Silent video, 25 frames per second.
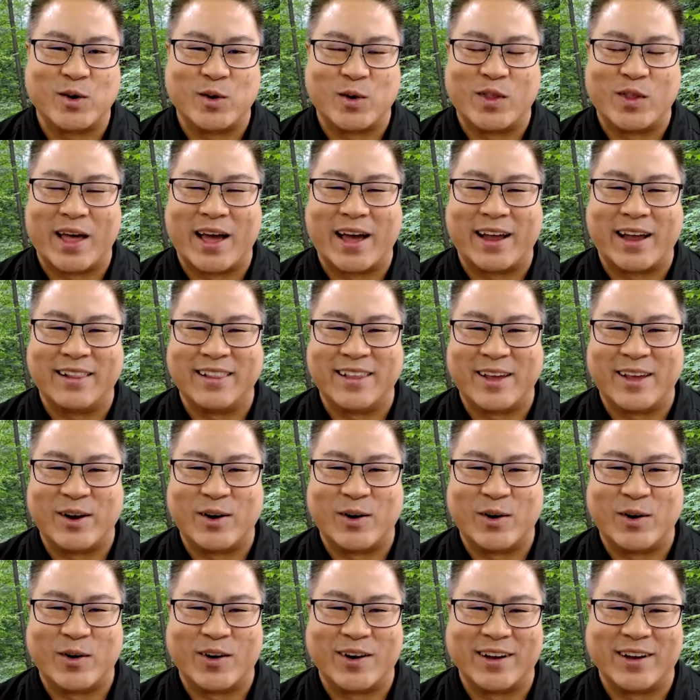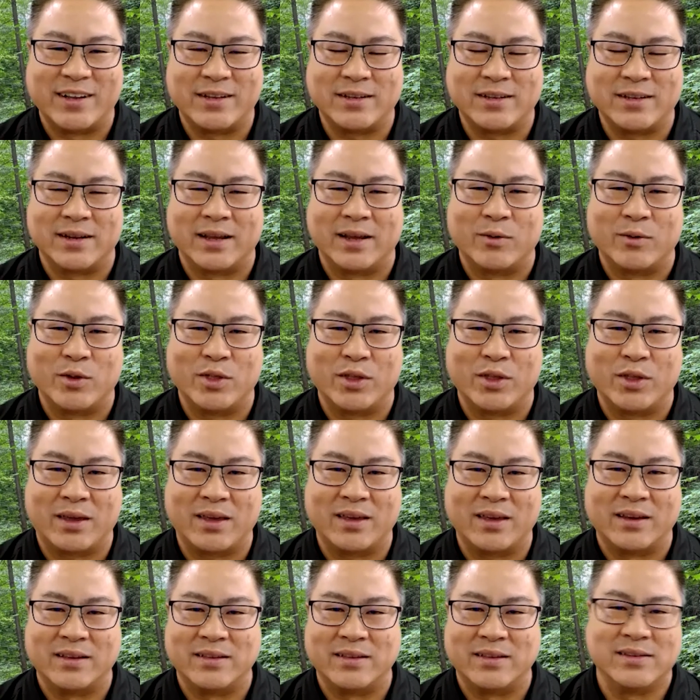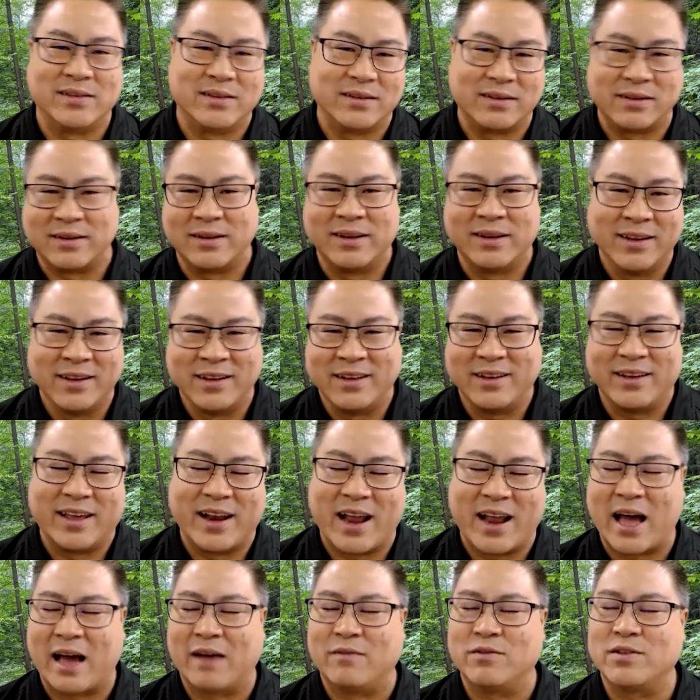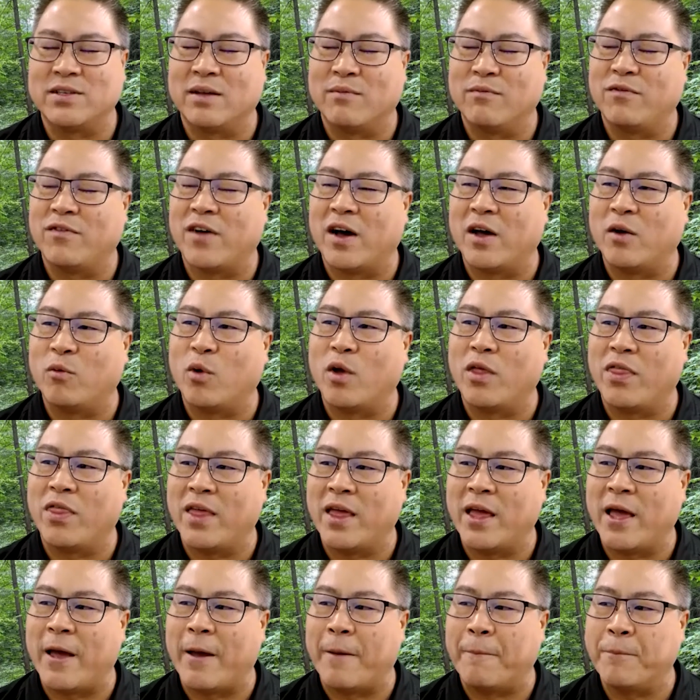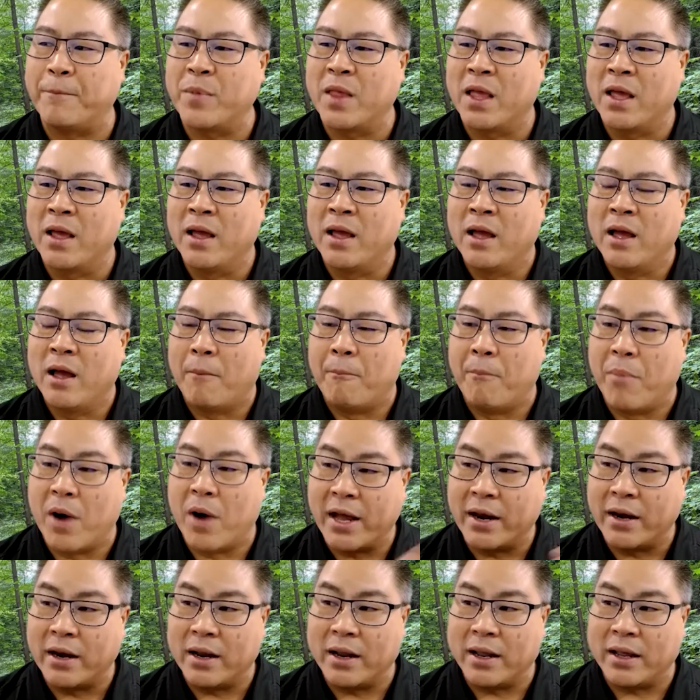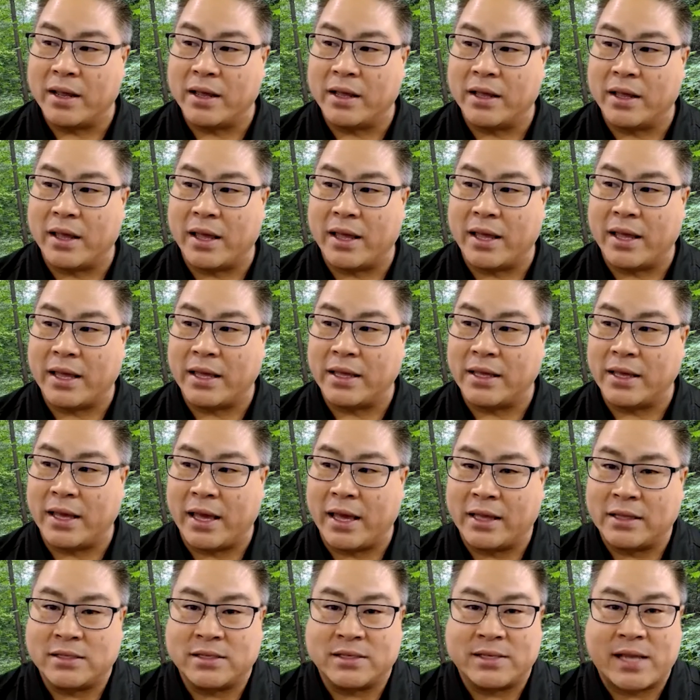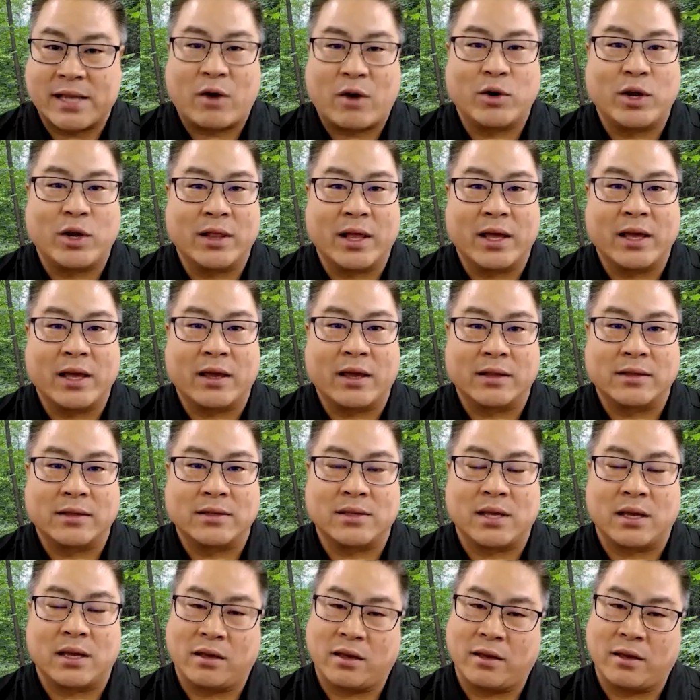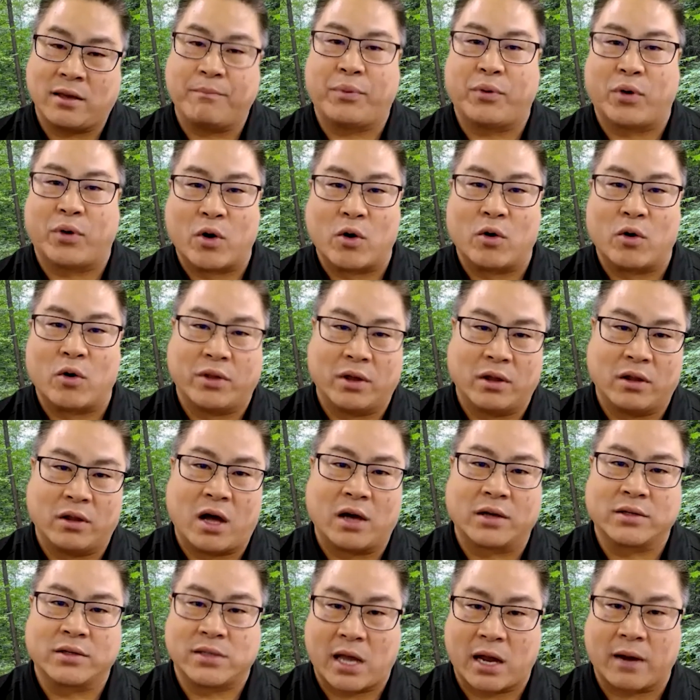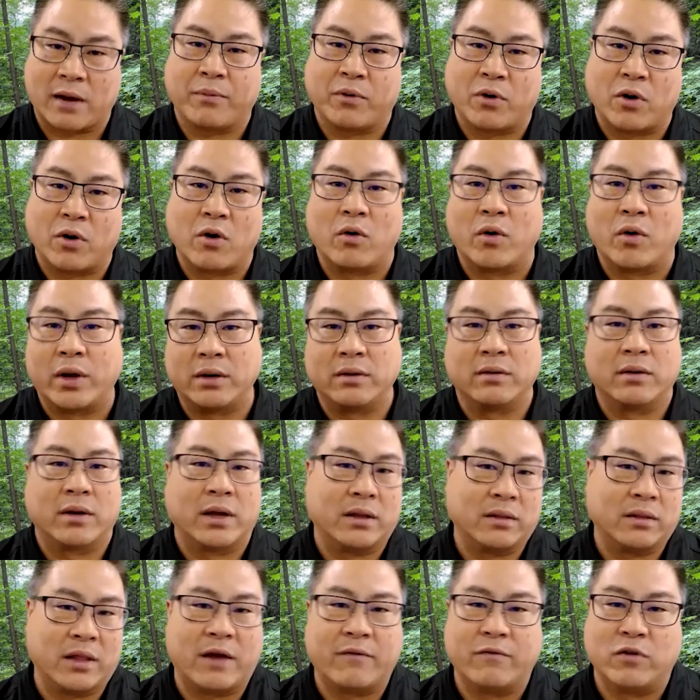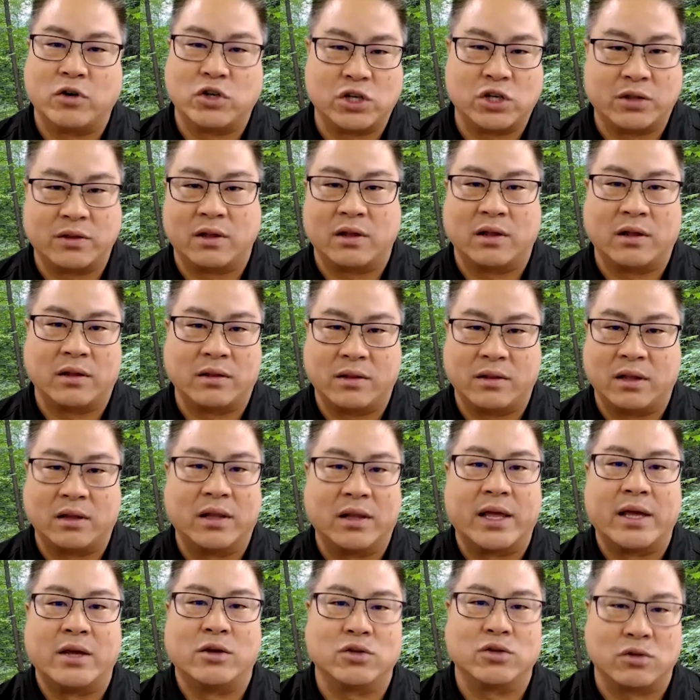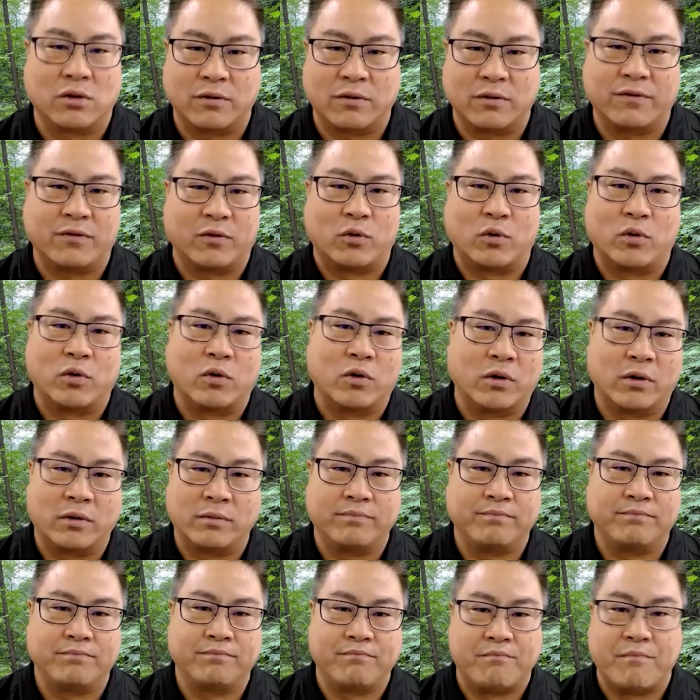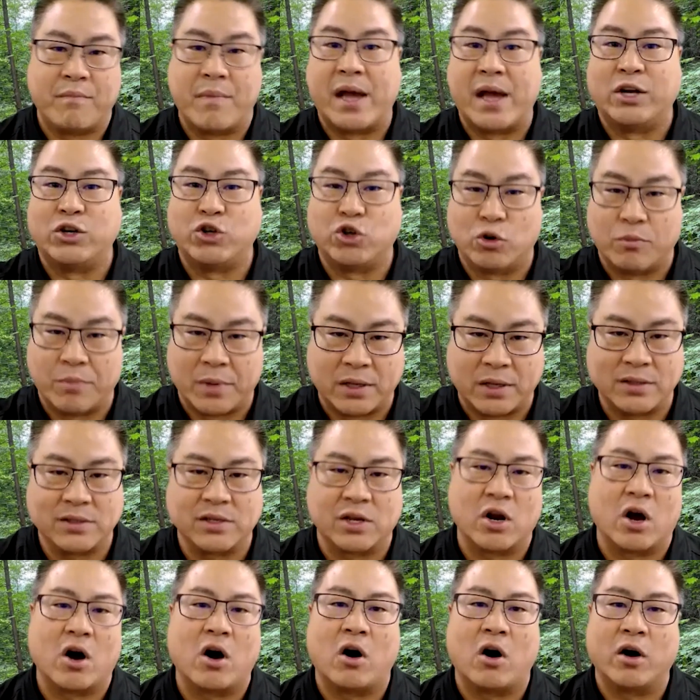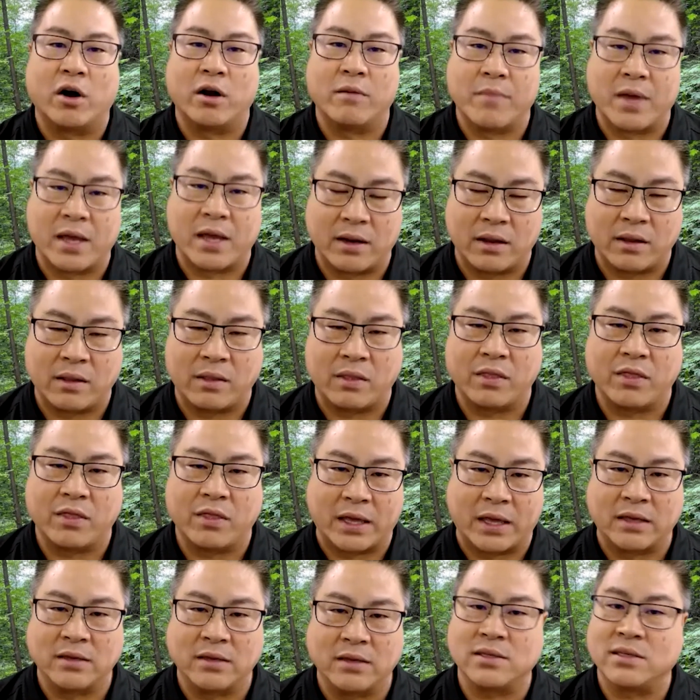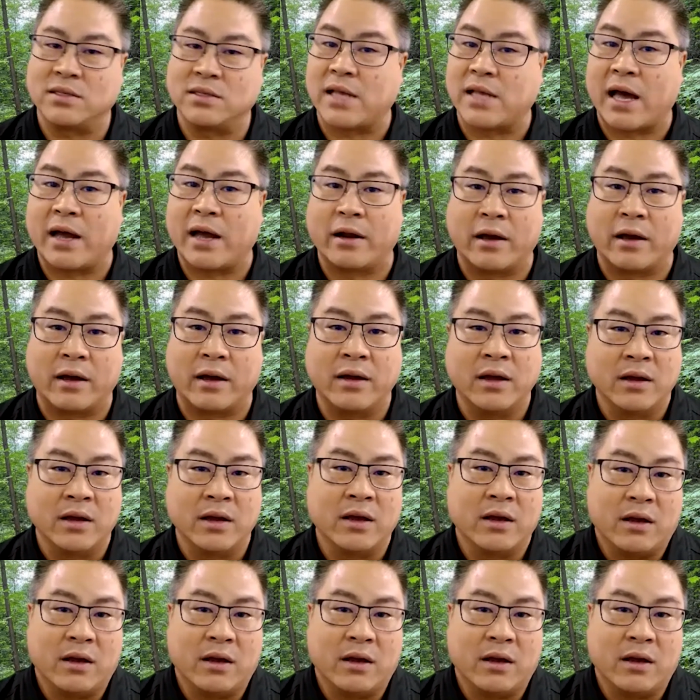do that later today with the kids and have some fun with them. But it's sounding like it's taking the LogStackPRO and leveraging the laser for measurements and automating things. Is that a